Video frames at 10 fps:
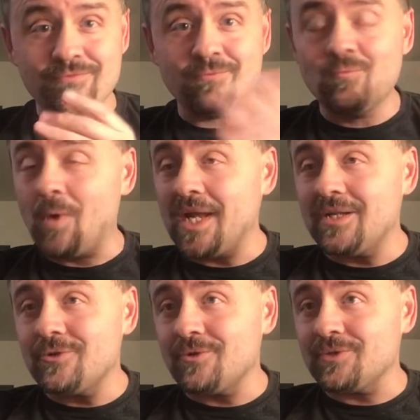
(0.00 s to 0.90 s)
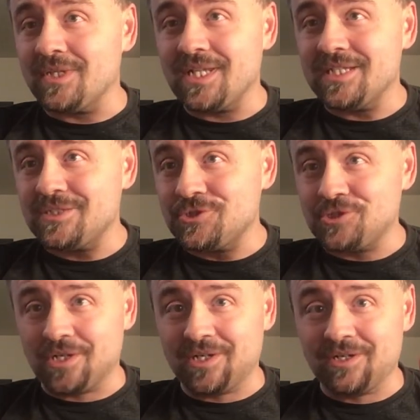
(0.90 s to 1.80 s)
Waitin' on the Light to
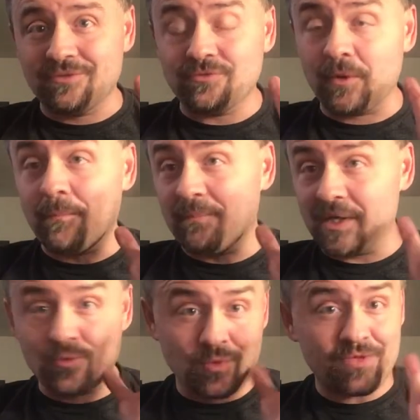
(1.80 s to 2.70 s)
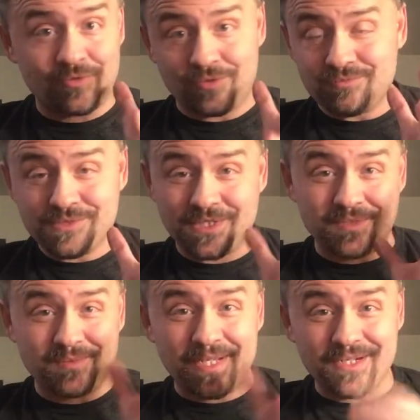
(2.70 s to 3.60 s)
Shine from Big River,
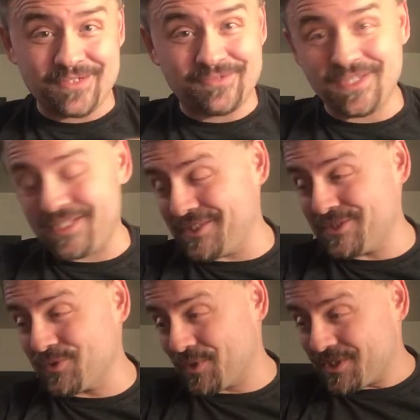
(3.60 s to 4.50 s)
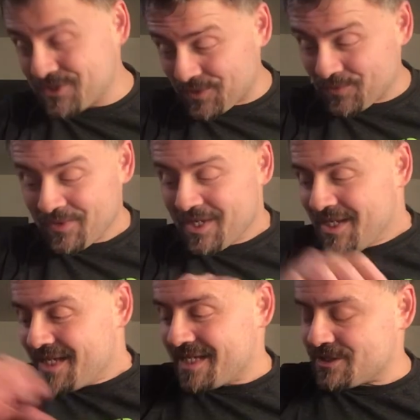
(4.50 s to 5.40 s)
sung by Huck Finn in the story. So,
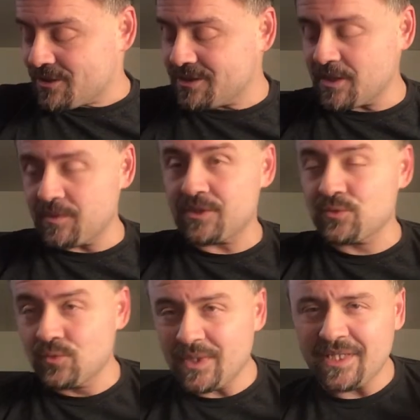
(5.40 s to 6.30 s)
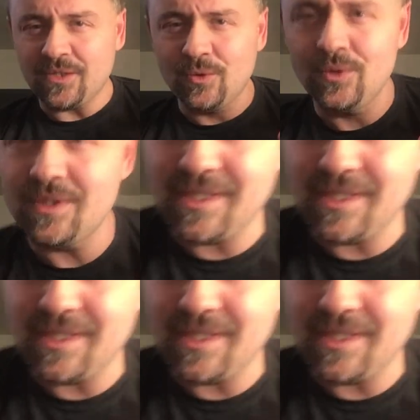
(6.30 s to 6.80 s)
it starts out with this really cool little